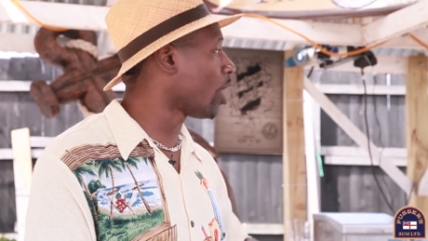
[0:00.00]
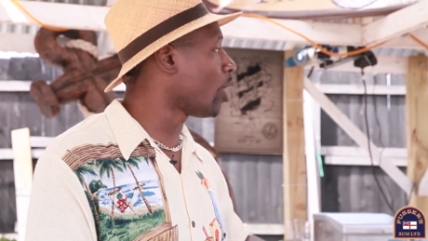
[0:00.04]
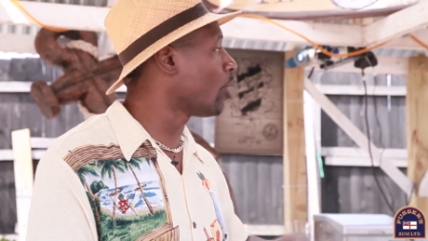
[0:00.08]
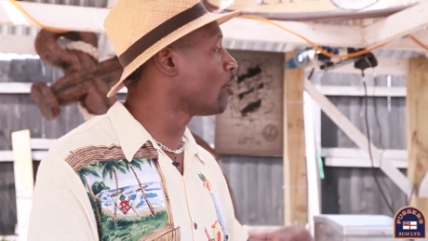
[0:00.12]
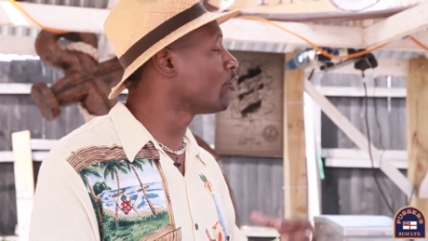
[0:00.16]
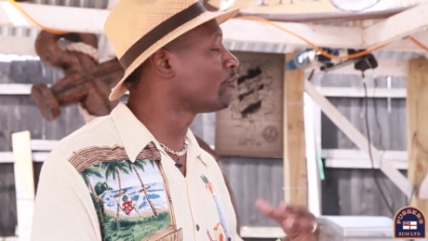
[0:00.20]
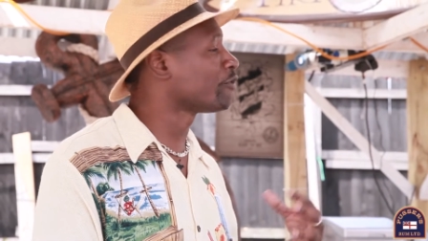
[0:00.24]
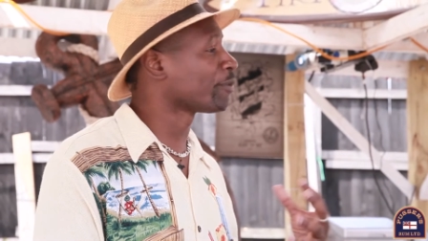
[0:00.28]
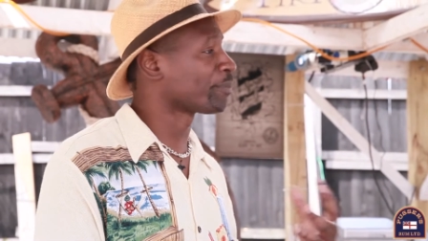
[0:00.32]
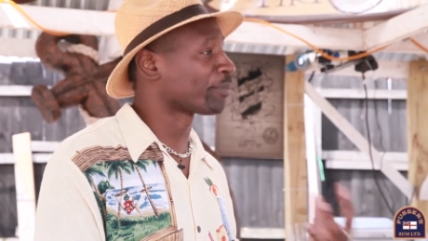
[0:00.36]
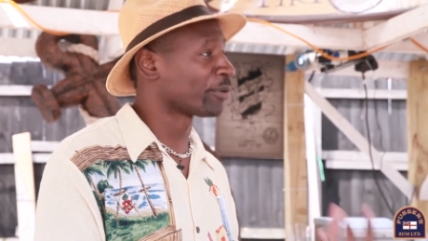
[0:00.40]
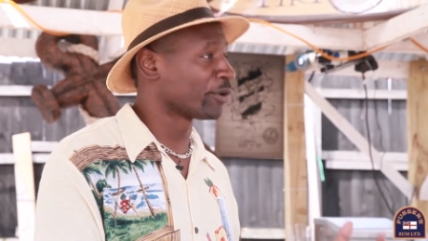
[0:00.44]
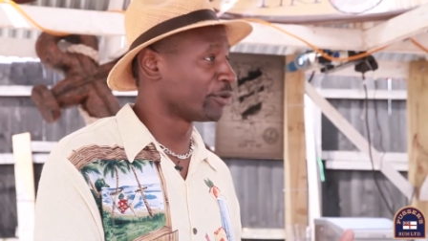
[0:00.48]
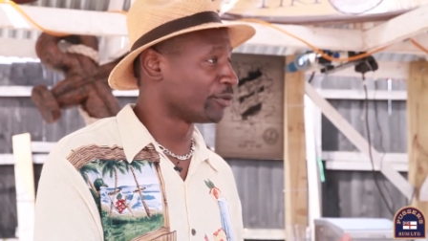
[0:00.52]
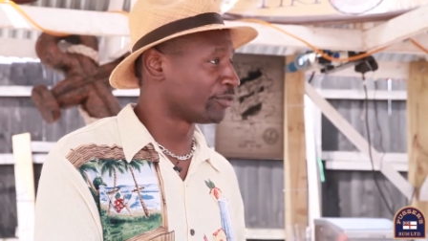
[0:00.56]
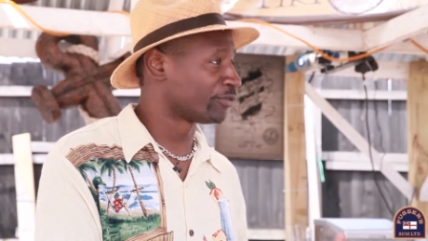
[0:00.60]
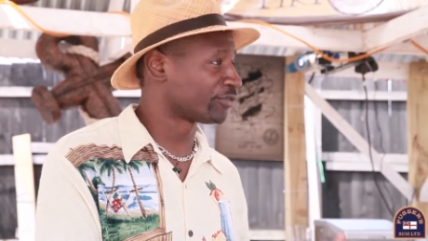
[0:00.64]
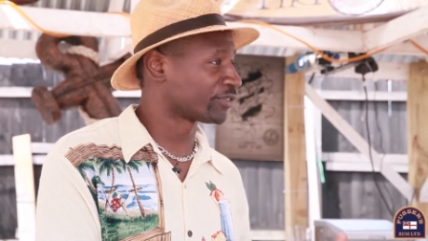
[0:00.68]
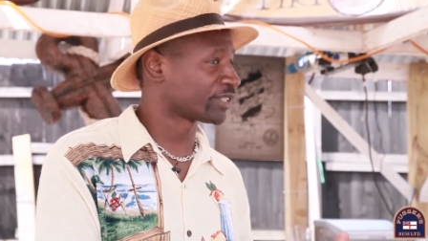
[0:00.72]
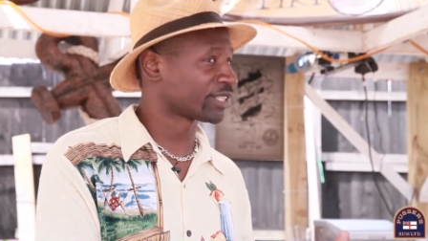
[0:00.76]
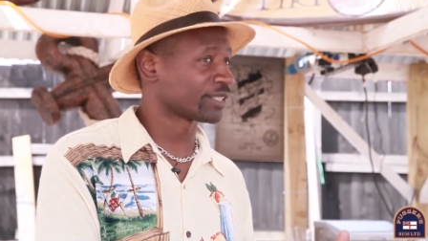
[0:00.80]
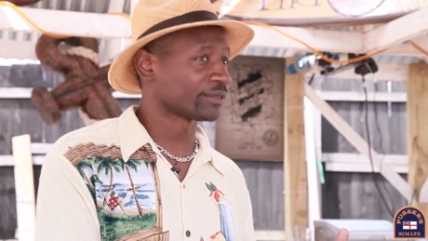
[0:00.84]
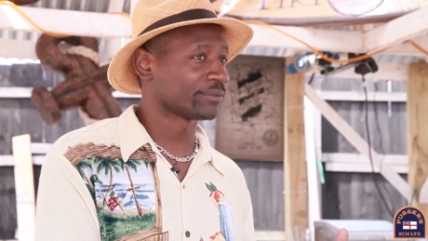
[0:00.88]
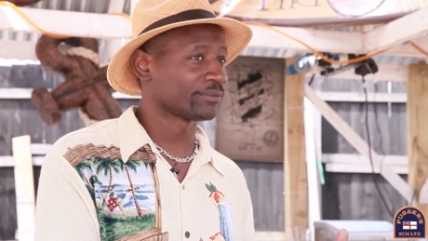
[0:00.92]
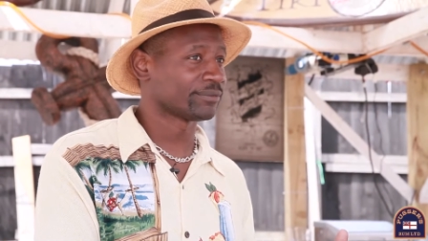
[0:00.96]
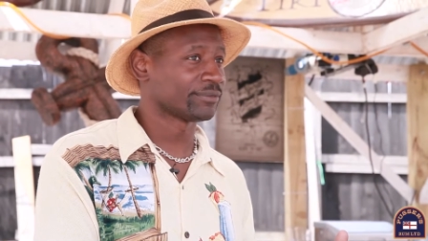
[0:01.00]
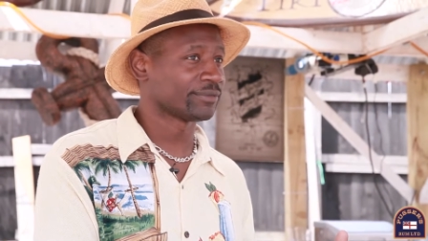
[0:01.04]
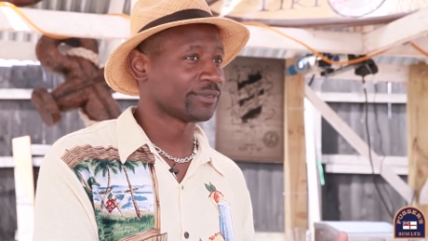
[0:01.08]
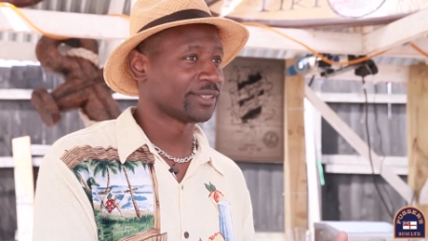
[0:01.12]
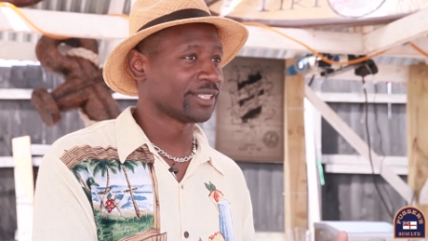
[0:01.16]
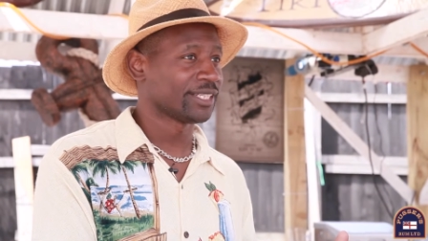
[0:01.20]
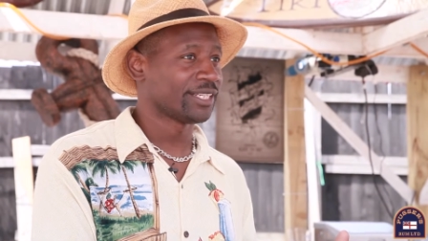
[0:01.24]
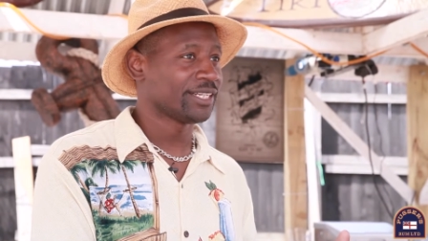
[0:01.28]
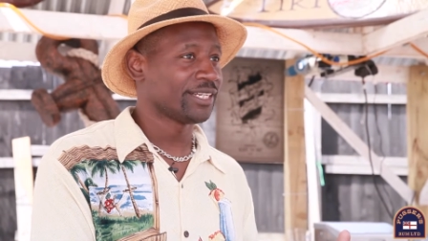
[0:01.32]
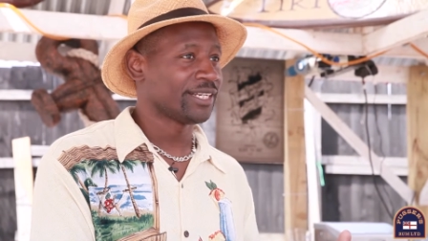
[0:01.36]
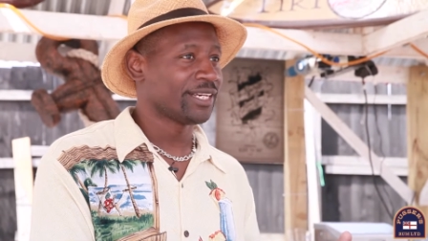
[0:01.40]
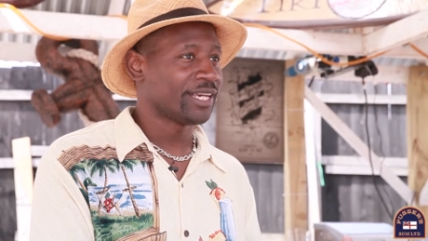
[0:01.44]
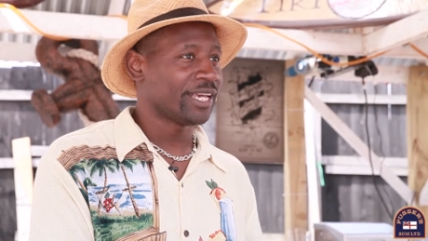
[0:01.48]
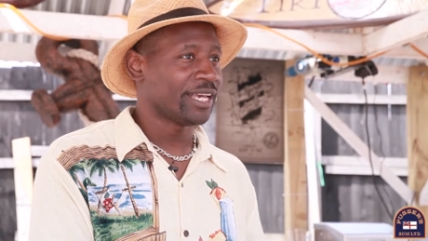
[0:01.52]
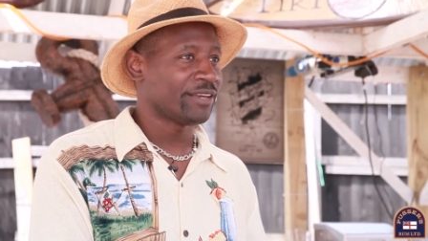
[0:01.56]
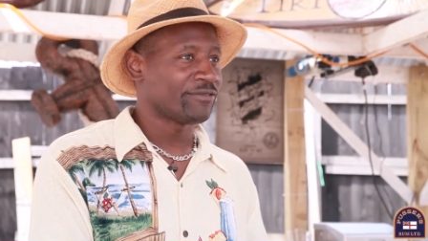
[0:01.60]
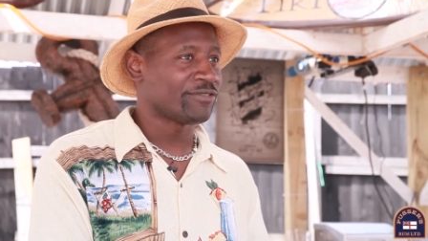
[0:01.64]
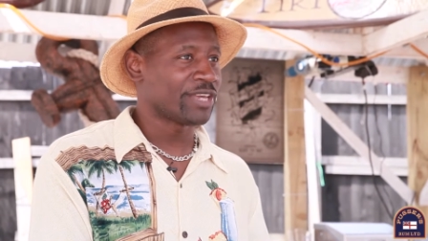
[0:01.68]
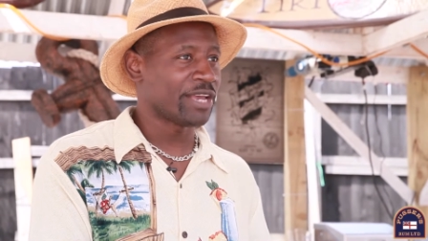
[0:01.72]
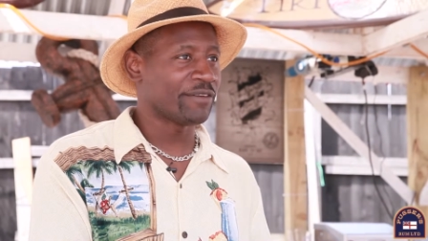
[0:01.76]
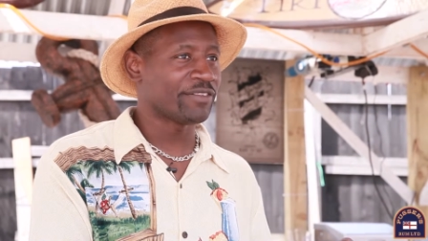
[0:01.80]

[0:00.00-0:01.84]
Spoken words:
overproofed. If you